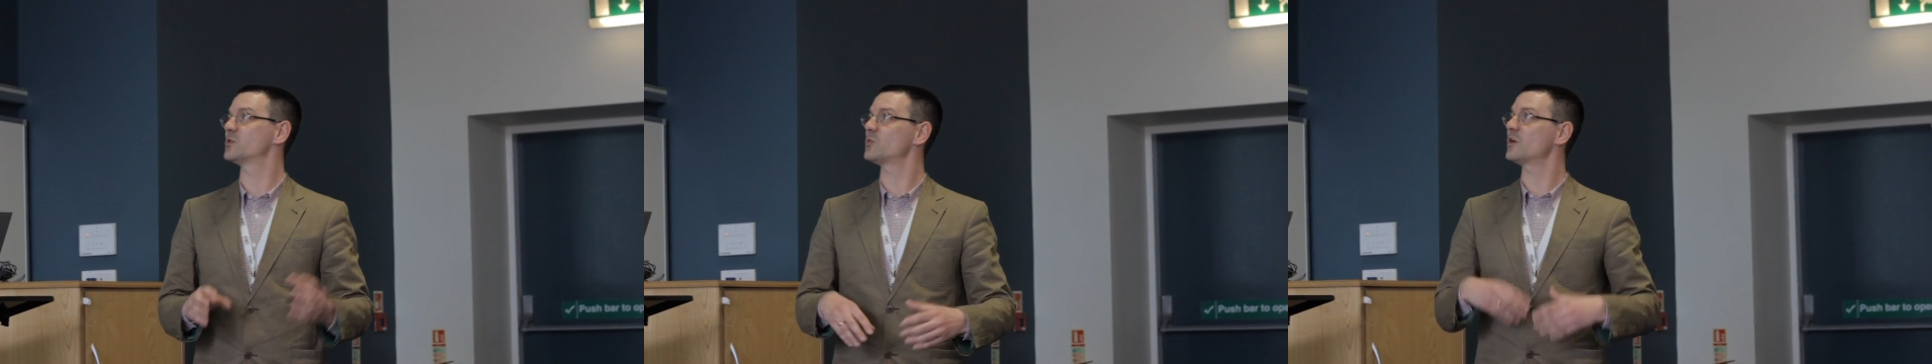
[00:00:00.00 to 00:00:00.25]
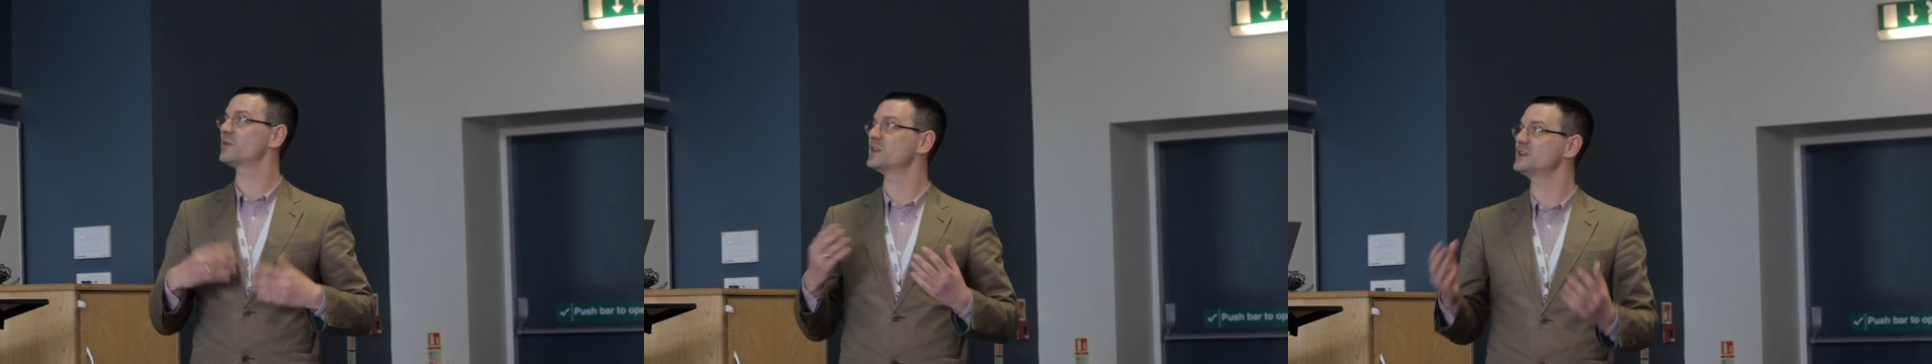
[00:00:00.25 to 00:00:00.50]
But
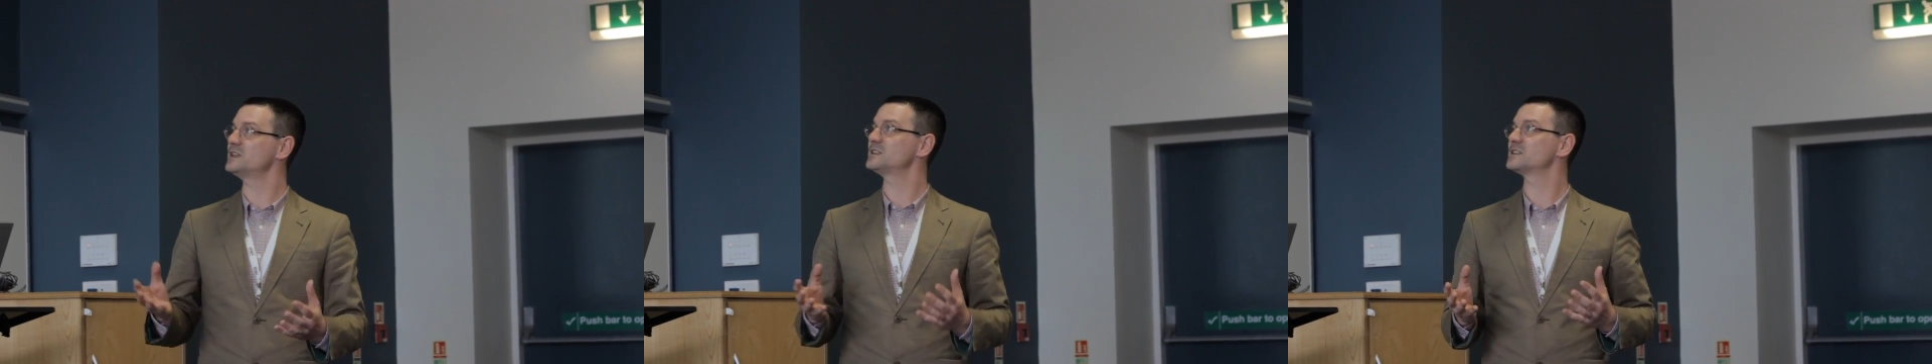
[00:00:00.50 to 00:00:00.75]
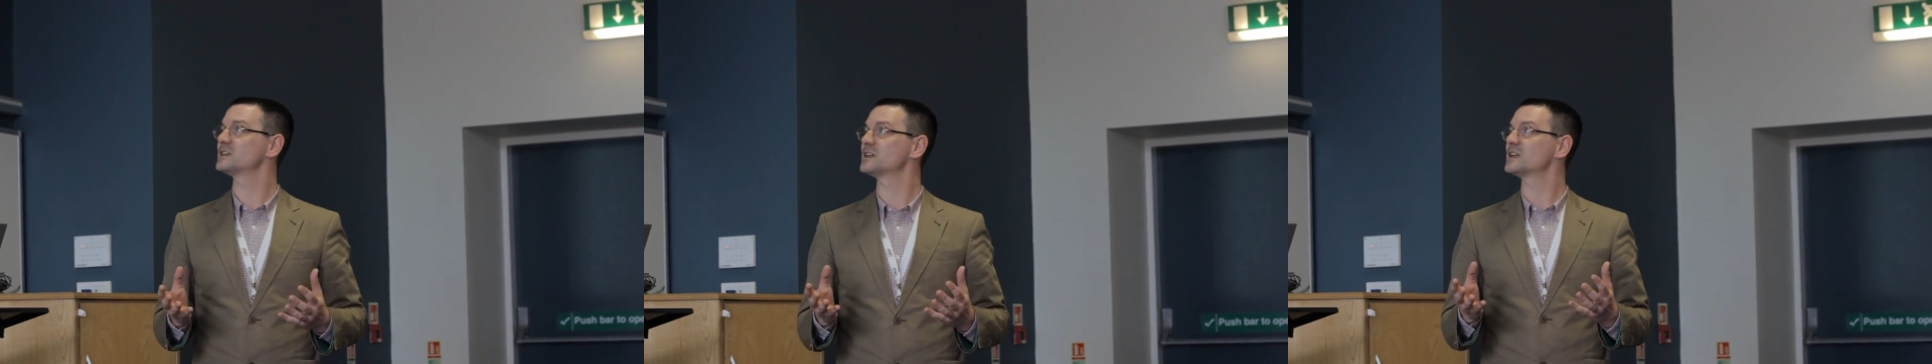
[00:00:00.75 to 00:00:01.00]
what
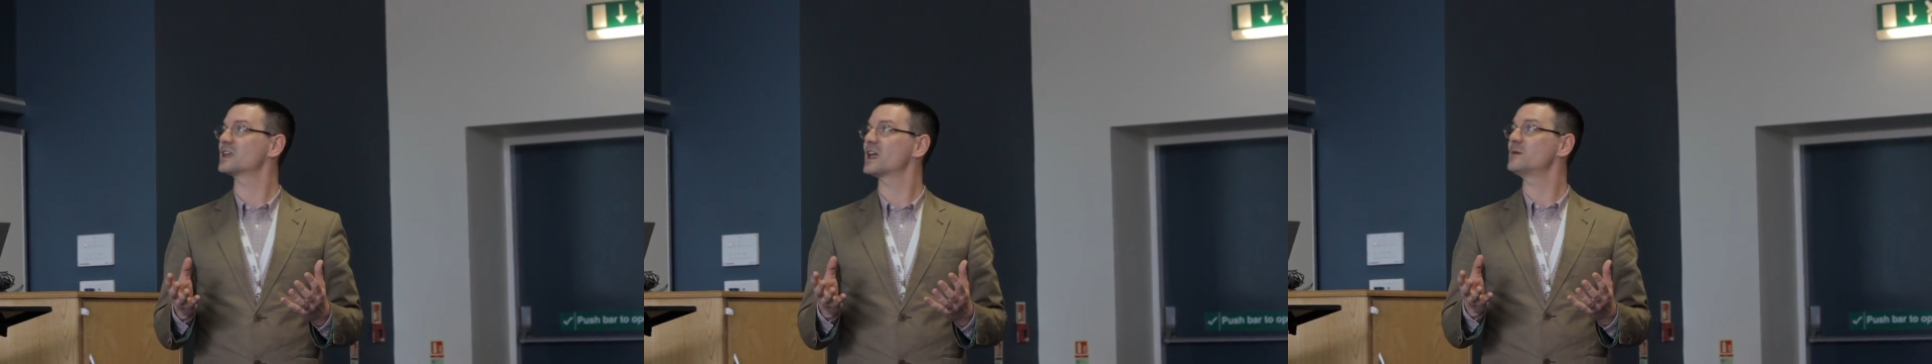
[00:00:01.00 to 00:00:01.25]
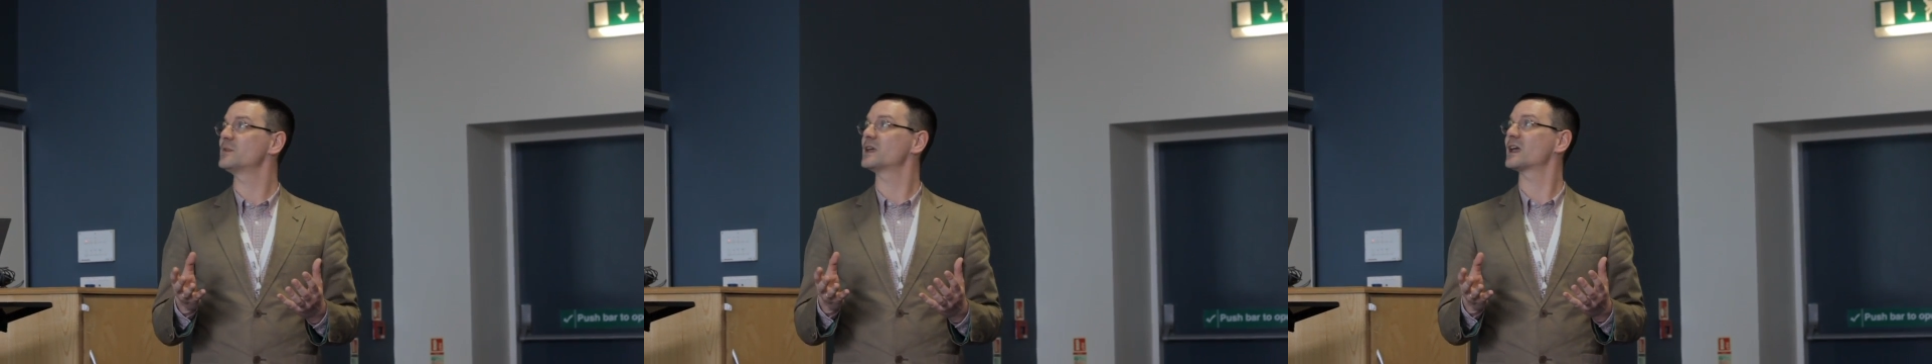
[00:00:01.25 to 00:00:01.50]
these
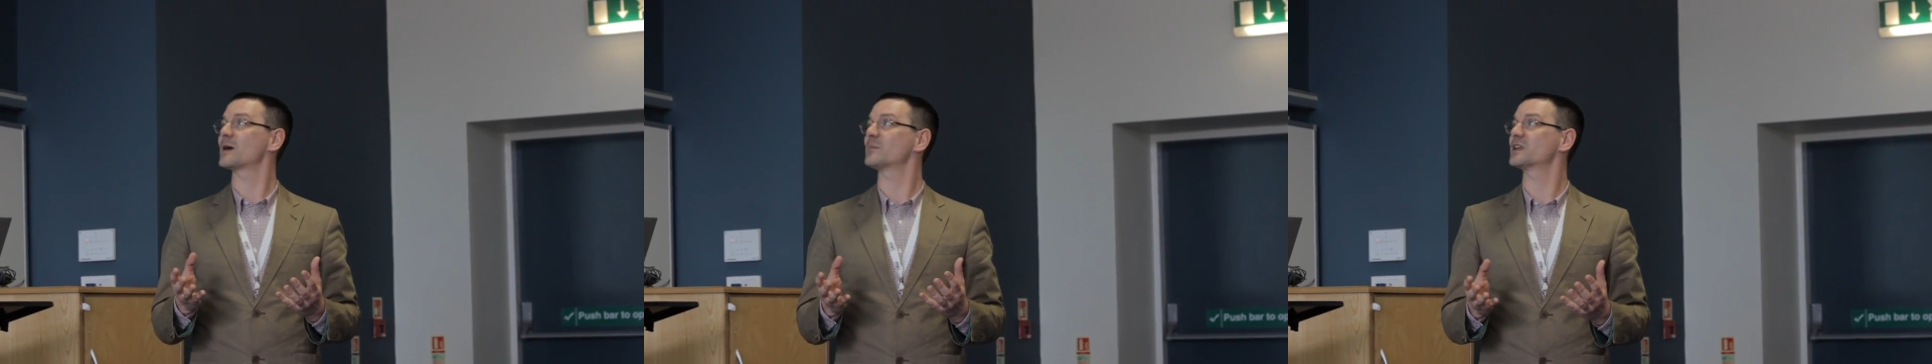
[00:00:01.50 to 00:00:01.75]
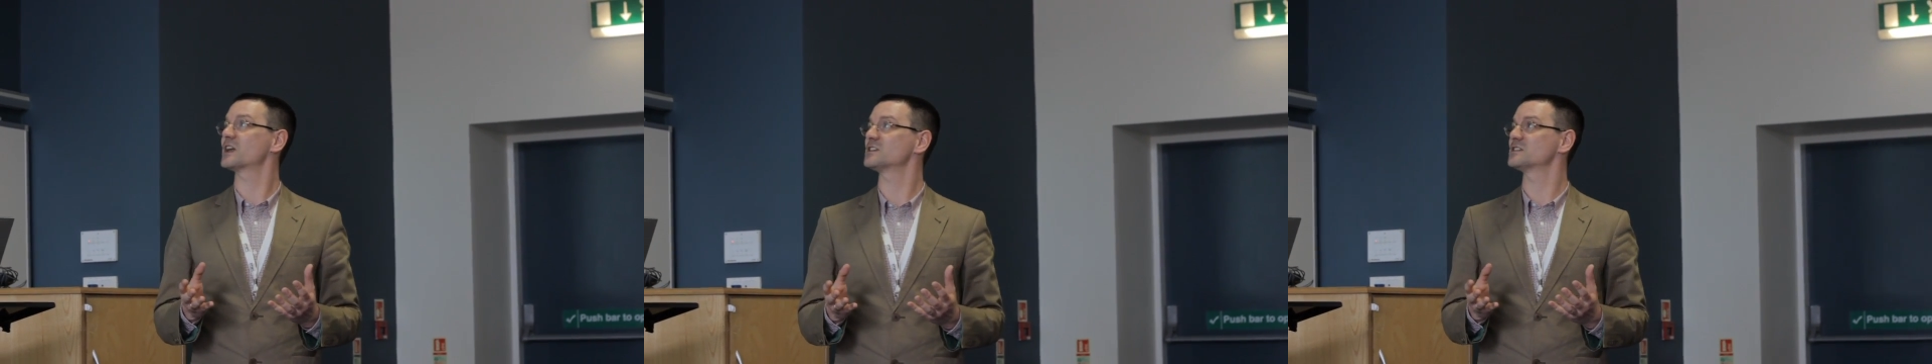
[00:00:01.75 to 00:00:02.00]
gaming
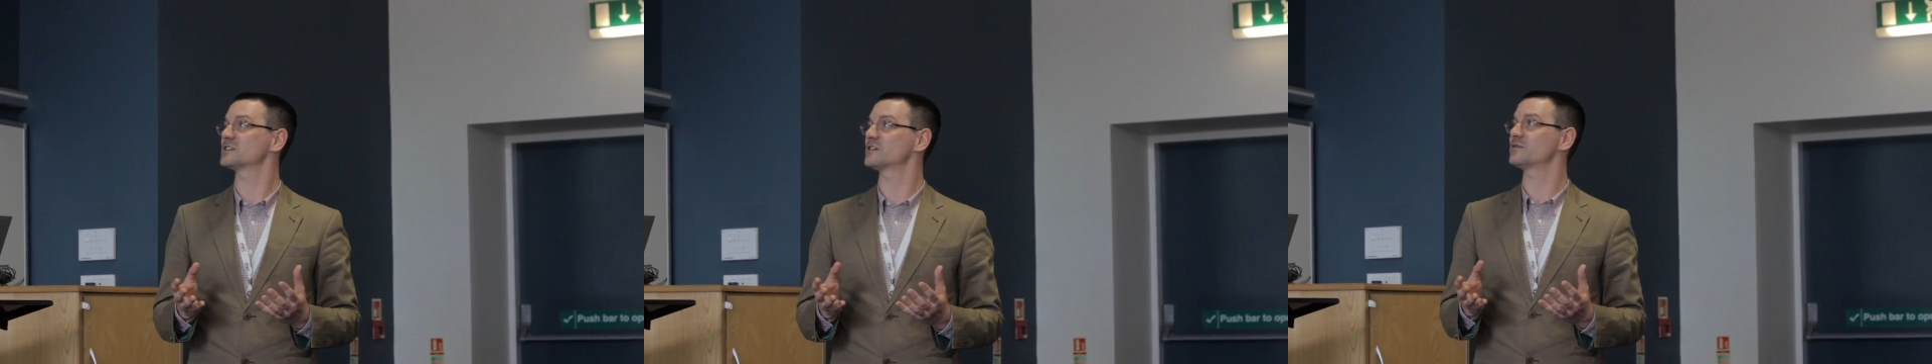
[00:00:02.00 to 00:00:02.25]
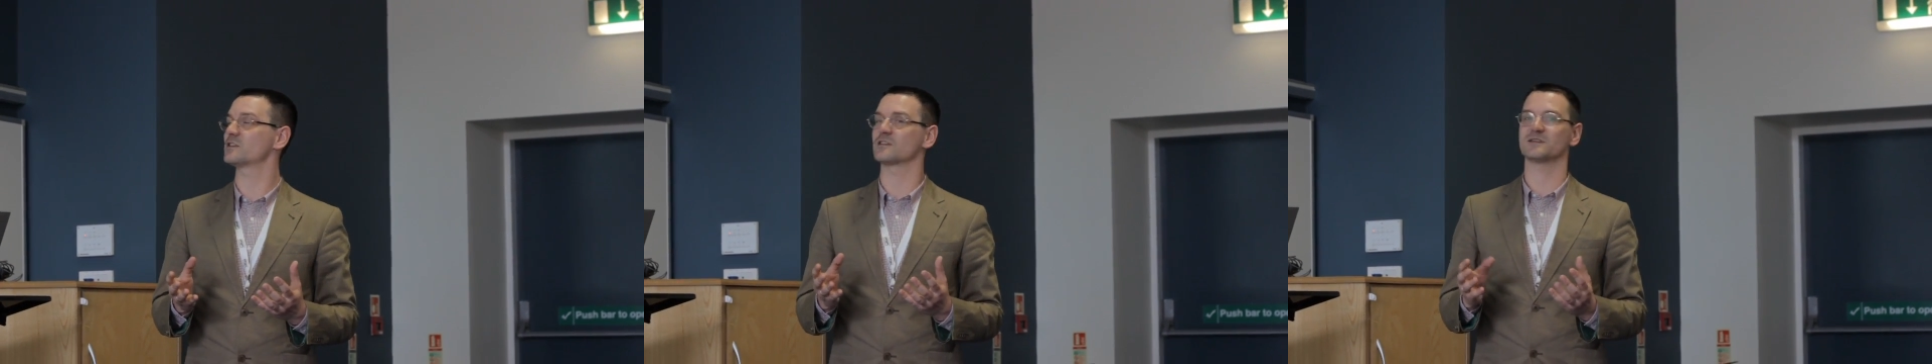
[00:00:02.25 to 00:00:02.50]
applications
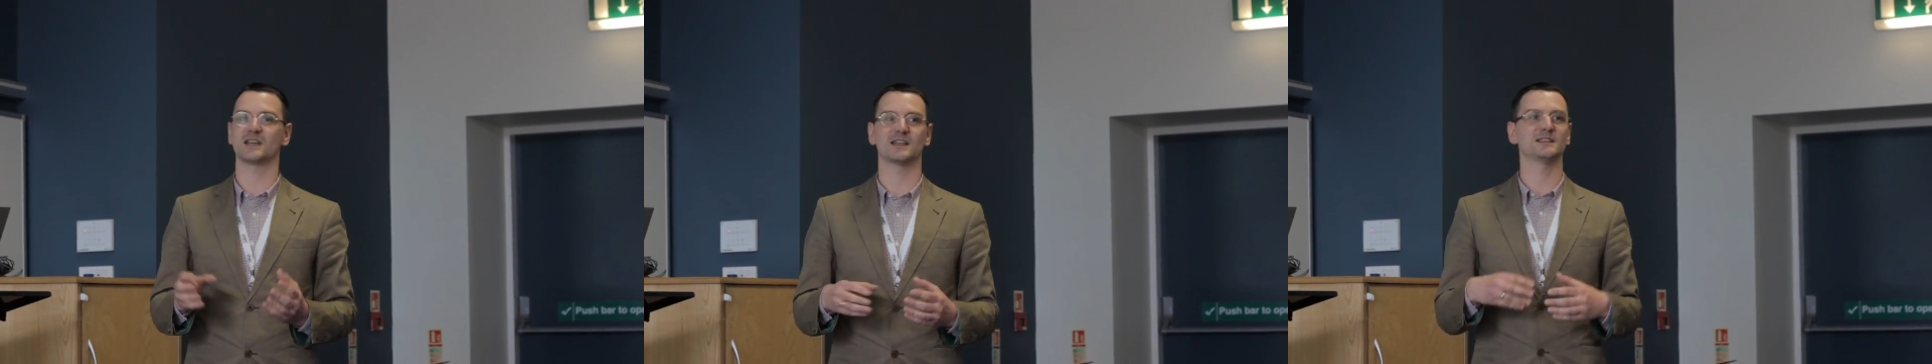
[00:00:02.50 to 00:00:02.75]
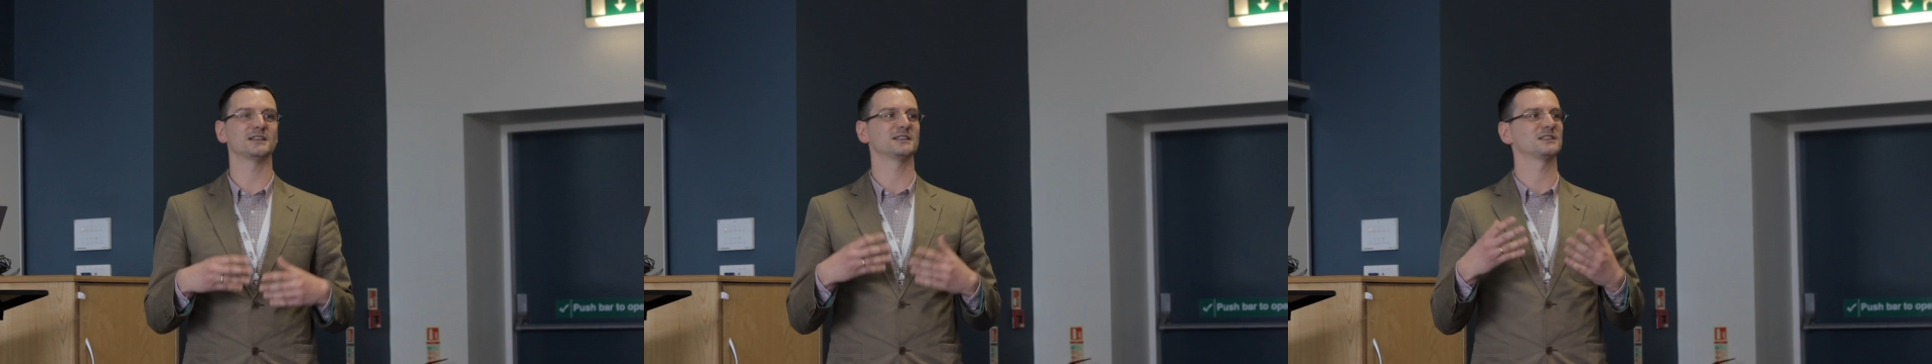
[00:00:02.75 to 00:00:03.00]
so far have
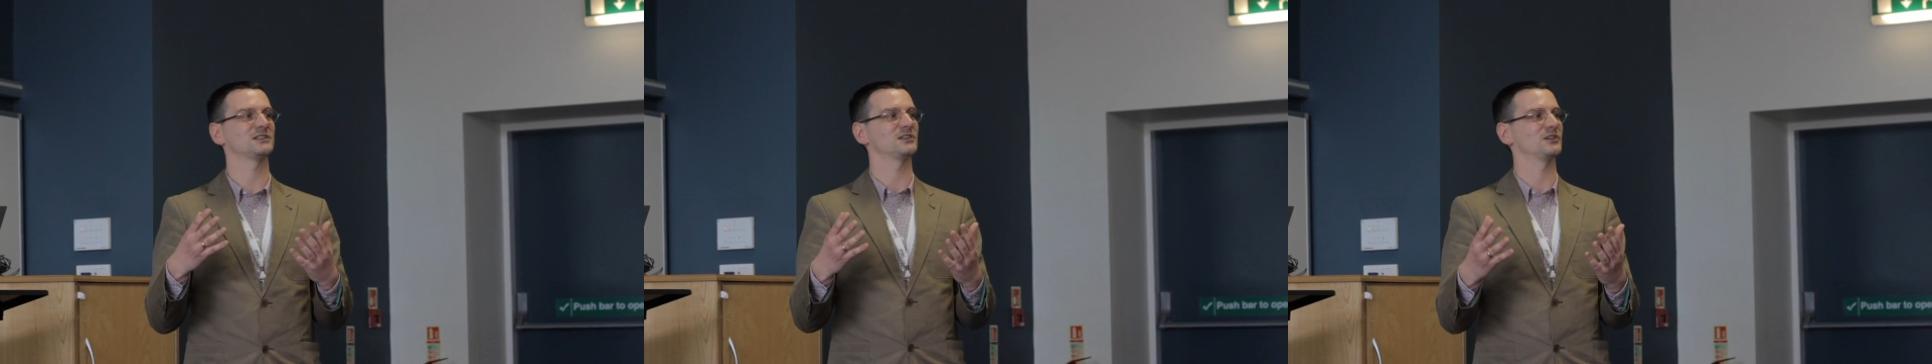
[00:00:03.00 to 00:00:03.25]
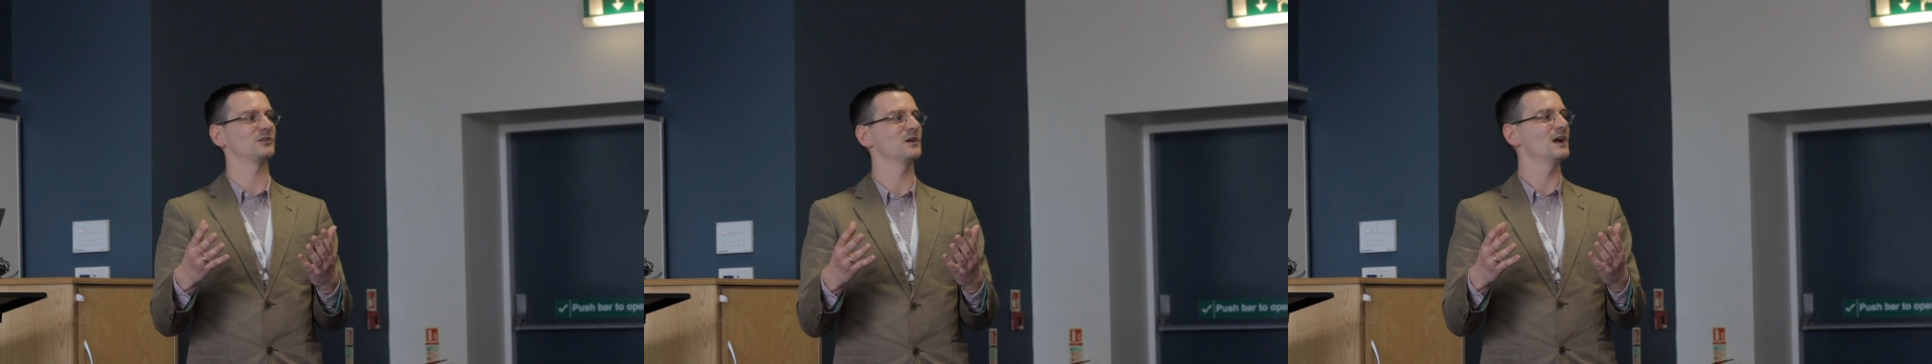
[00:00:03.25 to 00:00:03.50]
tended
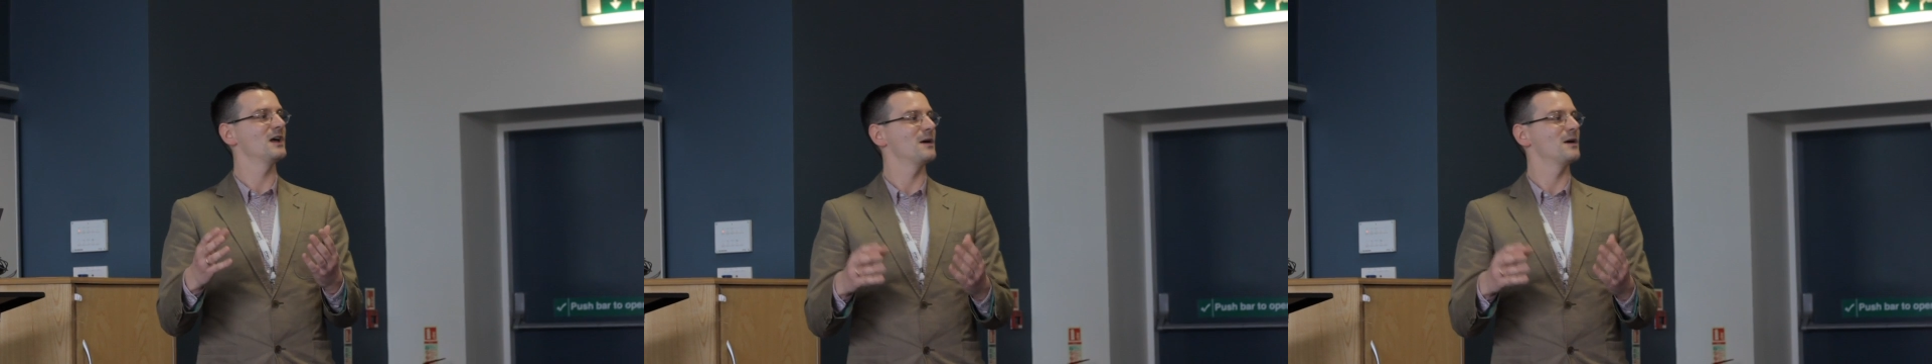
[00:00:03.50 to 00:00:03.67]
to